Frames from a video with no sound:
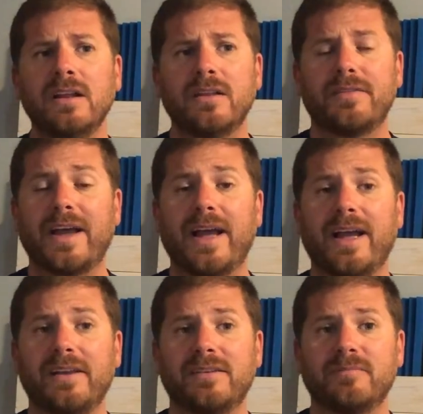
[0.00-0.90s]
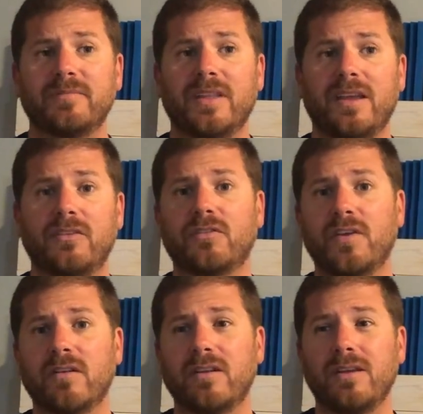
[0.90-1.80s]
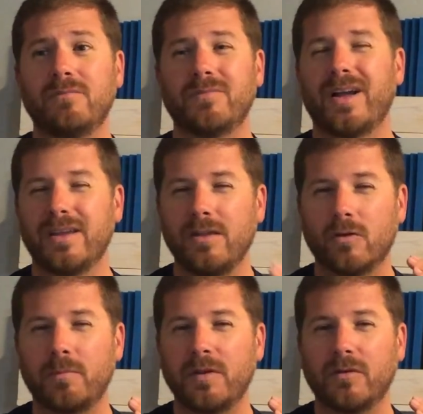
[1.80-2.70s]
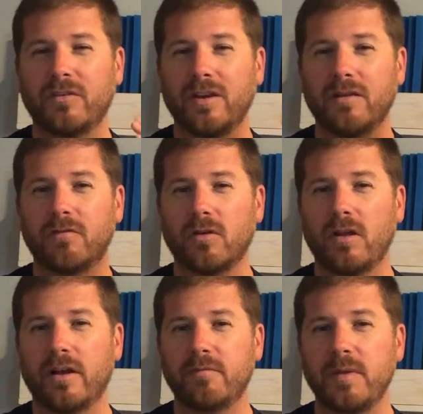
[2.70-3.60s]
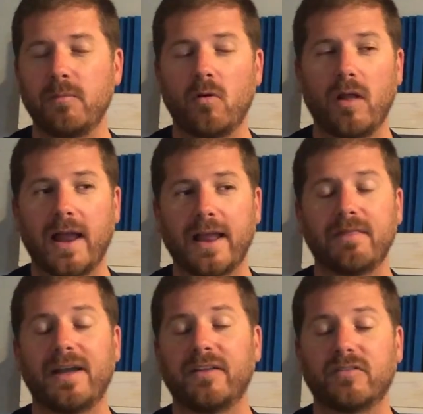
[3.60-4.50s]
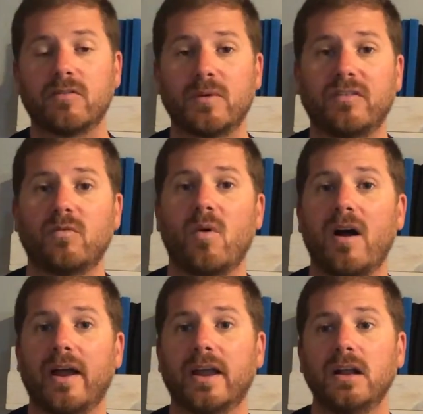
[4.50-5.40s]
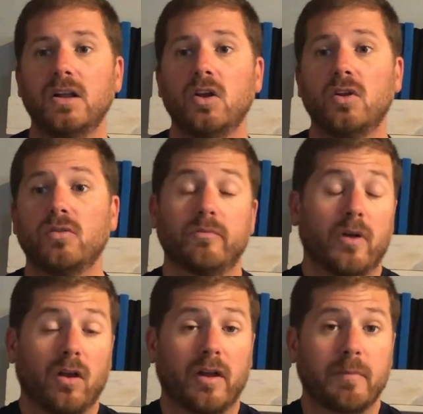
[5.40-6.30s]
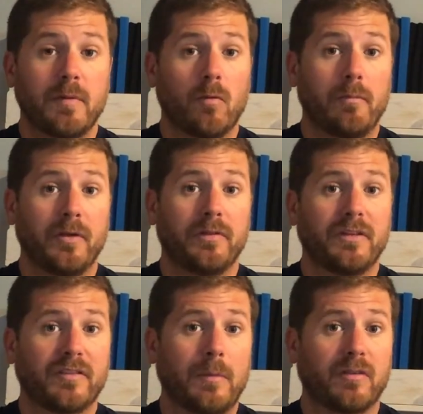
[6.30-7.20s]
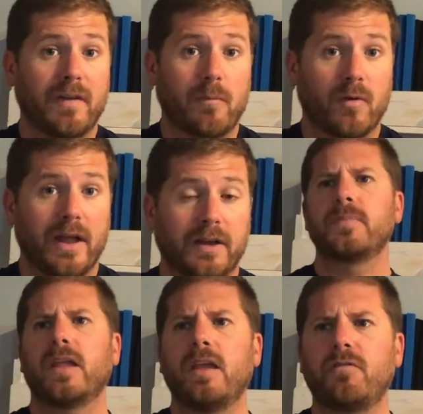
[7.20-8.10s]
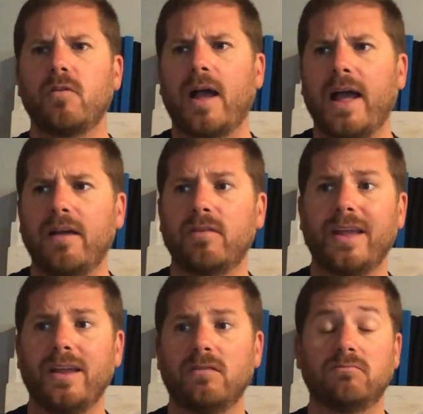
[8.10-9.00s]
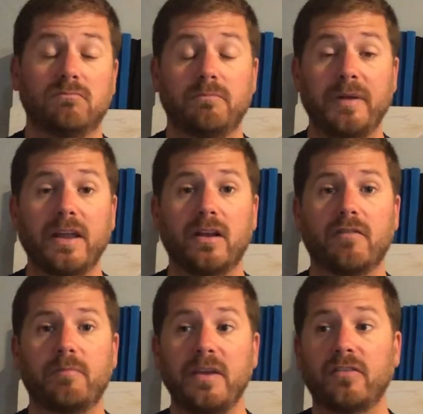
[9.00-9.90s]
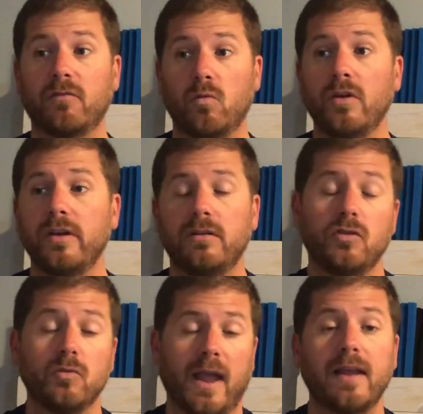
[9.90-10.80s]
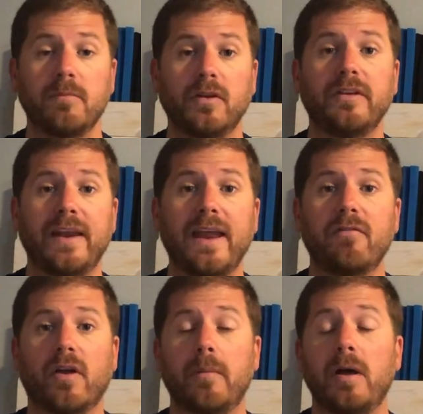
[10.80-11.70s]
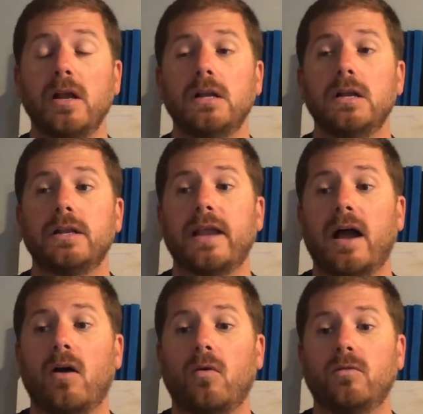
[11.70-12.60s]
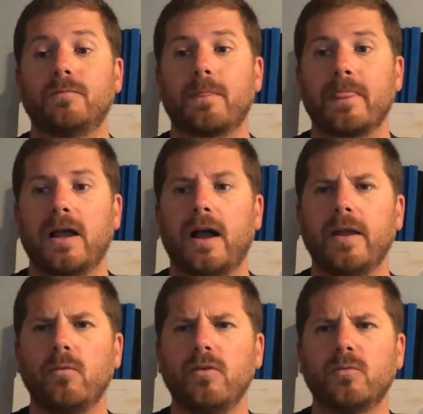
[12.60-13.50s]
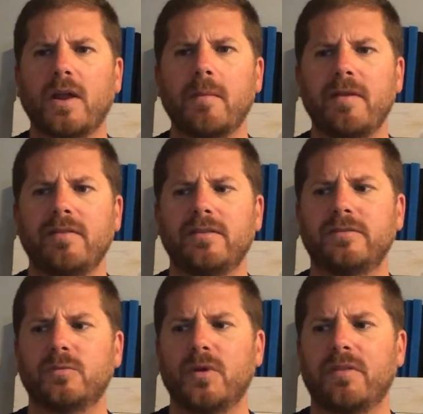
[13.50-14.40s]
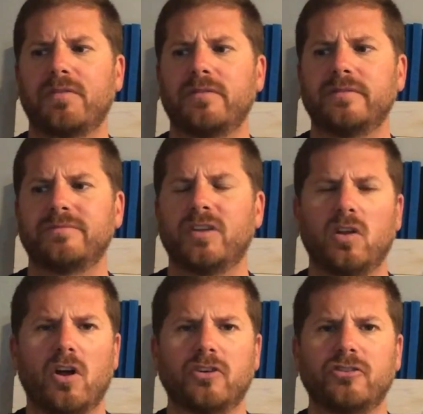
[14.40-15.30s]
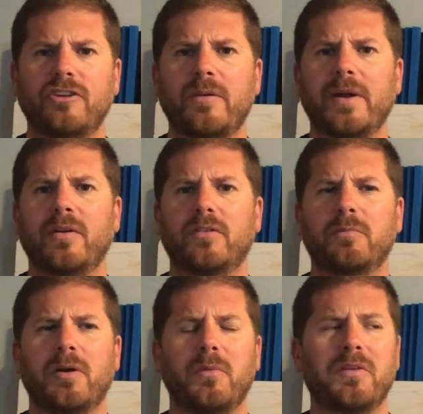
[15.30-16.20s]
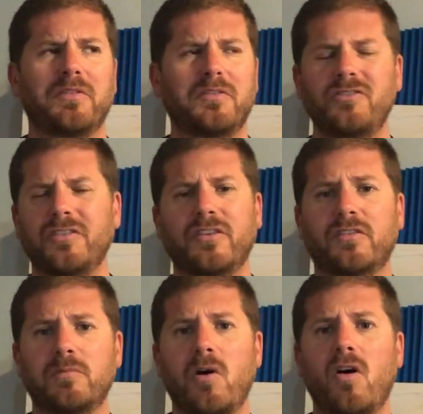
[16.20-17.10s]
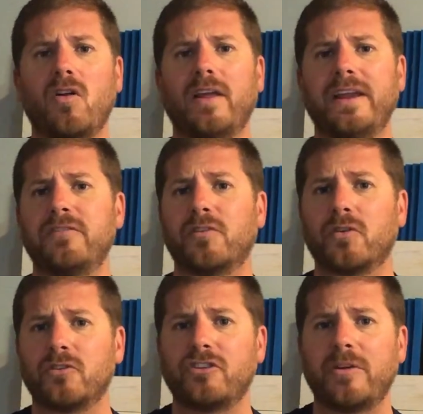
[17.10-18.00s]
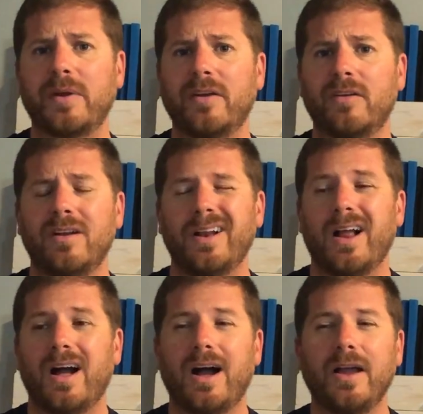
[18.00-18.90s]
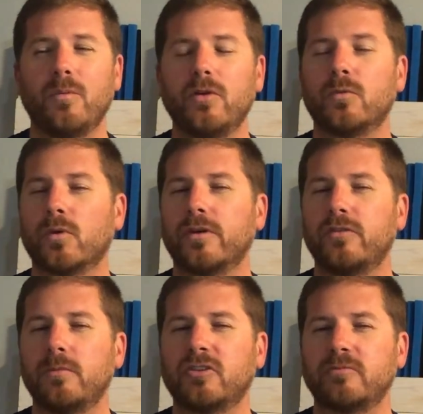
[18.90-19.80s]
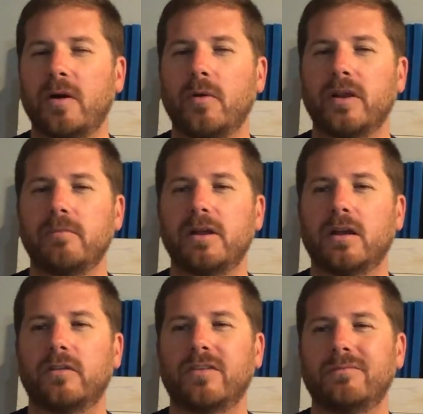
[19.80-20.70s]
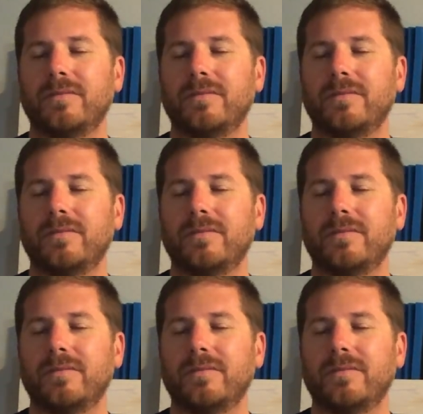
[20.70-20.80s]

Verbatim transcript: that is very ear piercing for a lot of people, and that's the reason why a lot of people build these types of apparatus. If you have a big enough piece of wood, you can build an A-frame. Now, I wouldn't recommend it with the larger generators, but with just a small inverter generator, I wouldn't worry too much about it because it,